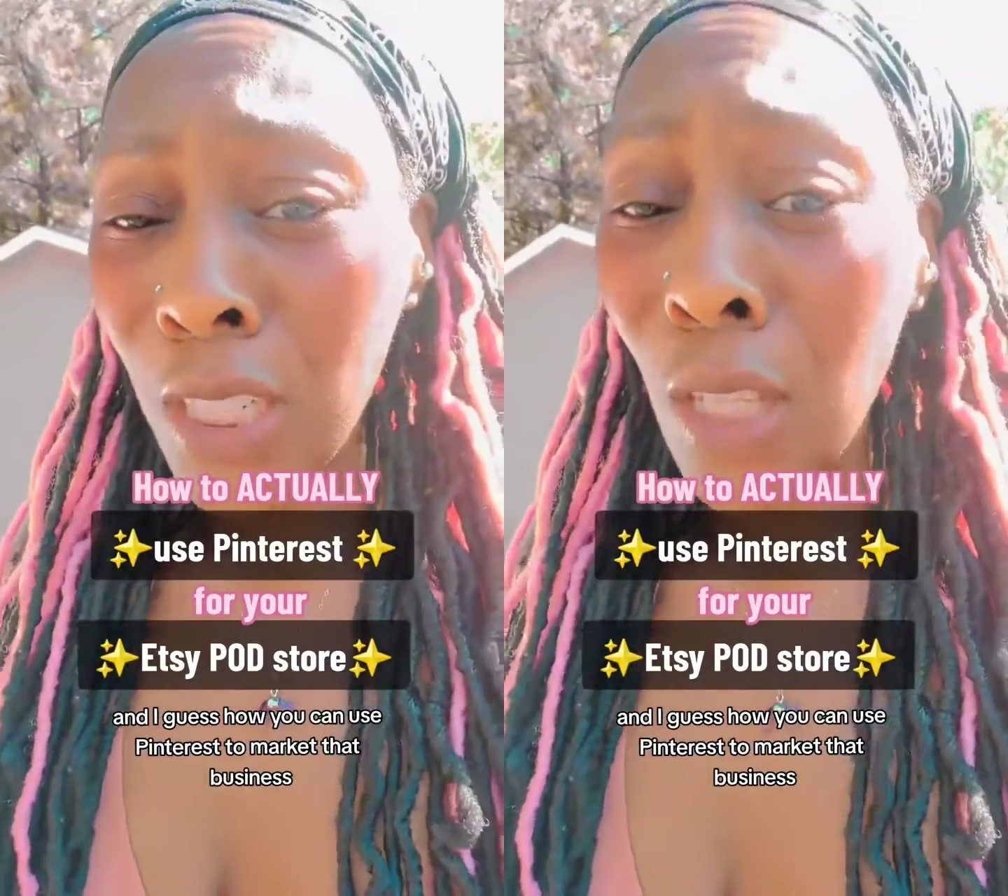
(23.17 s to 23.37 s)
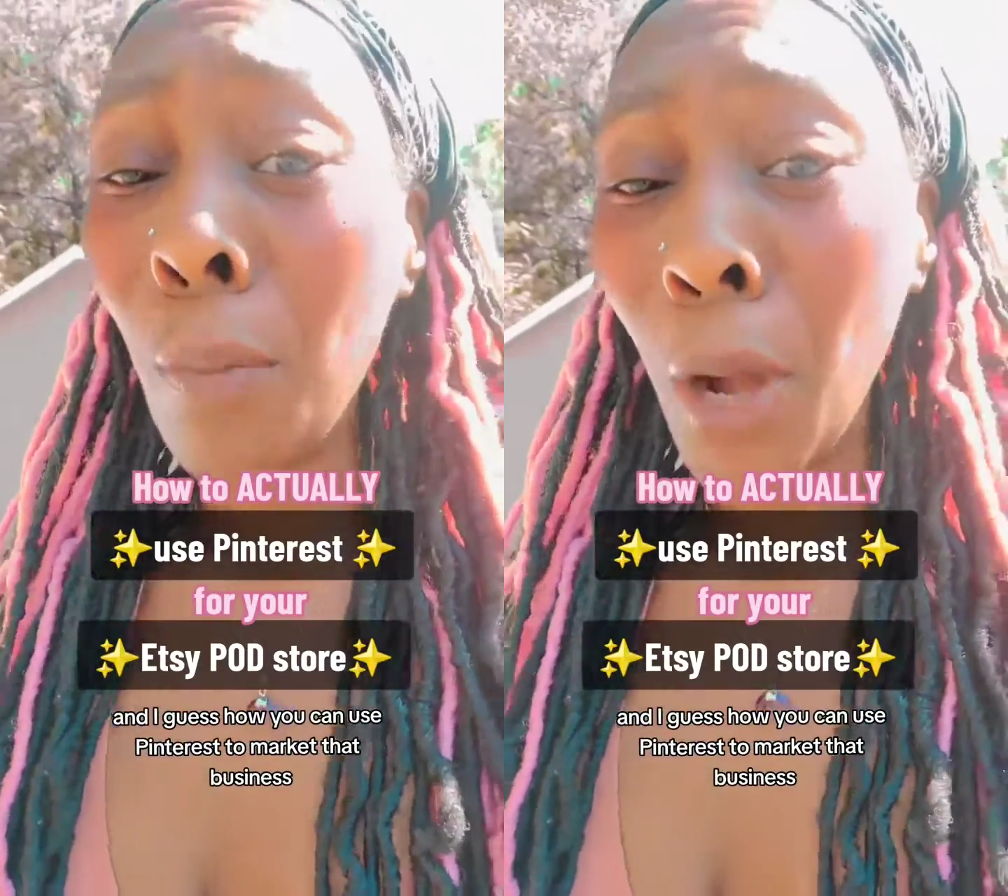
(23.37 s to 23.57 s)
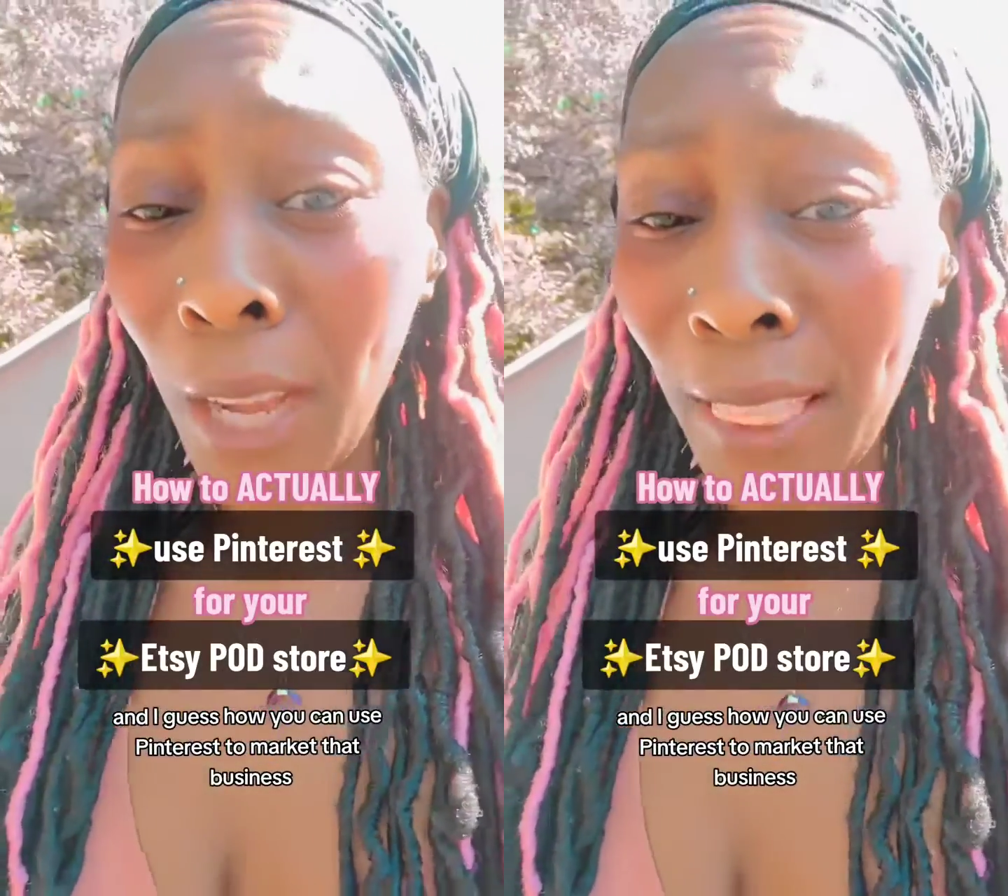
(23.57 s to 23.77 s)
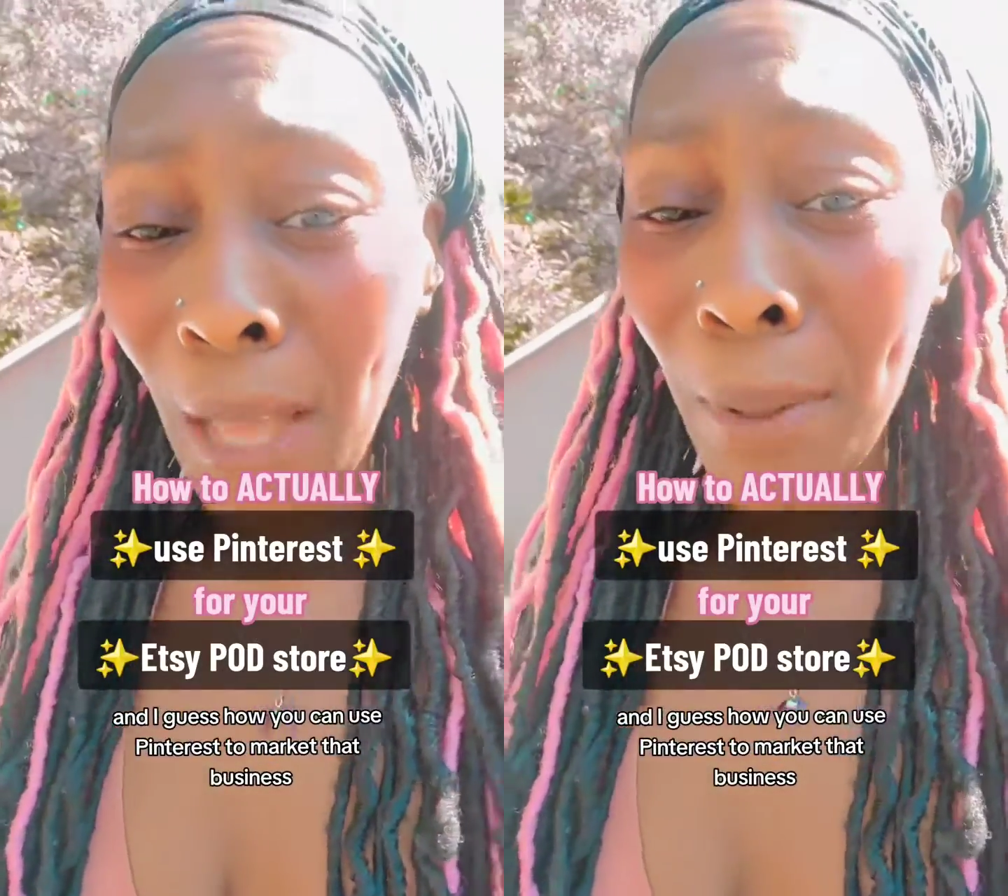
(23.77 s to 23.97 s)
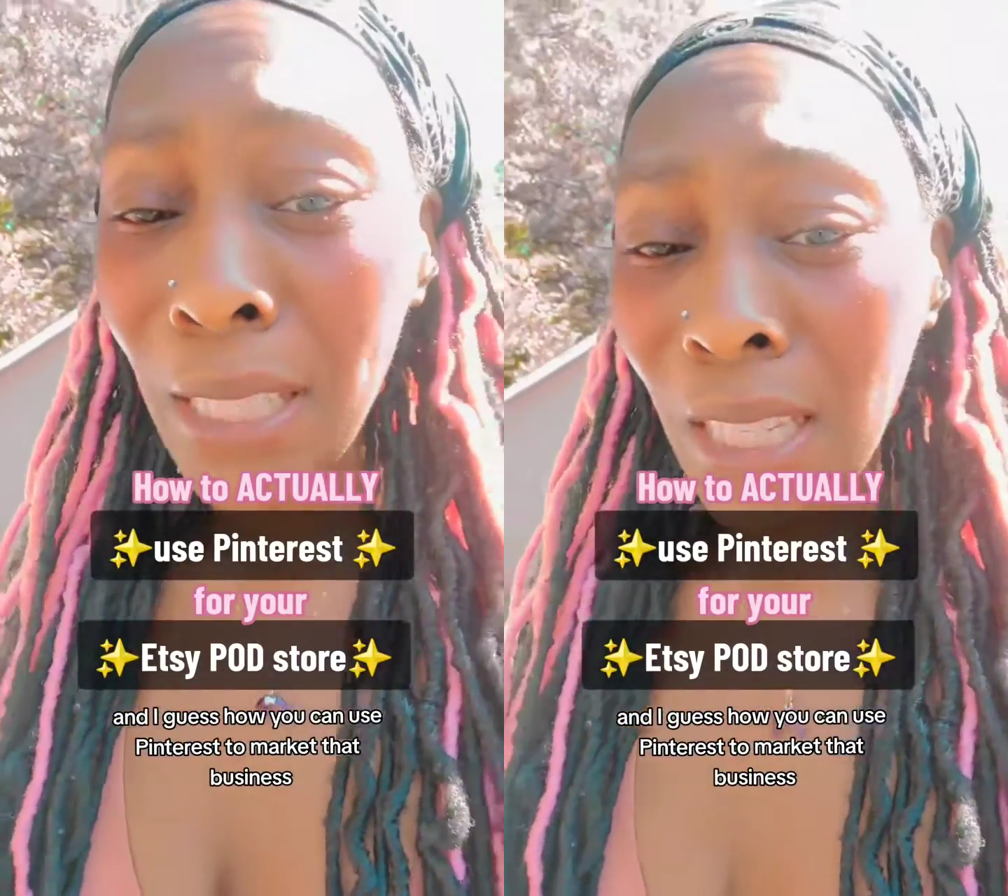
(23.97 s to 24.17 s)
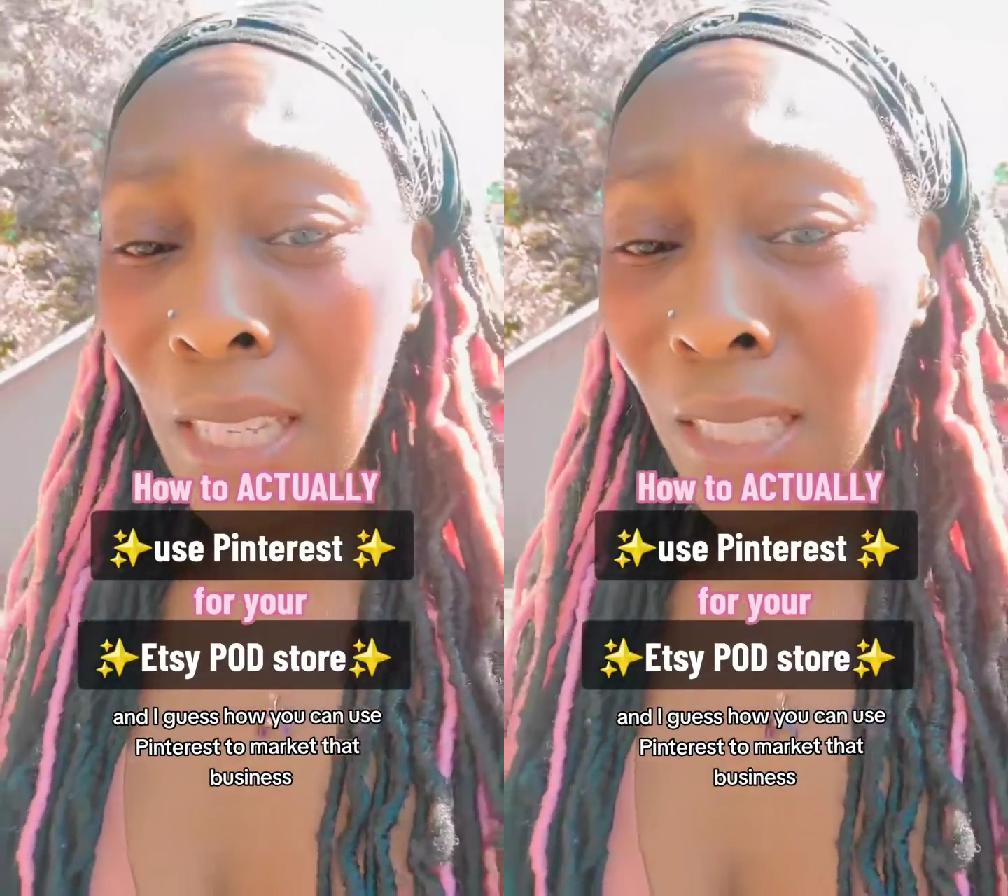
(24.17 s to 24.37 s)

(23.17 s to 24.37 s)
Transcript: to market that business,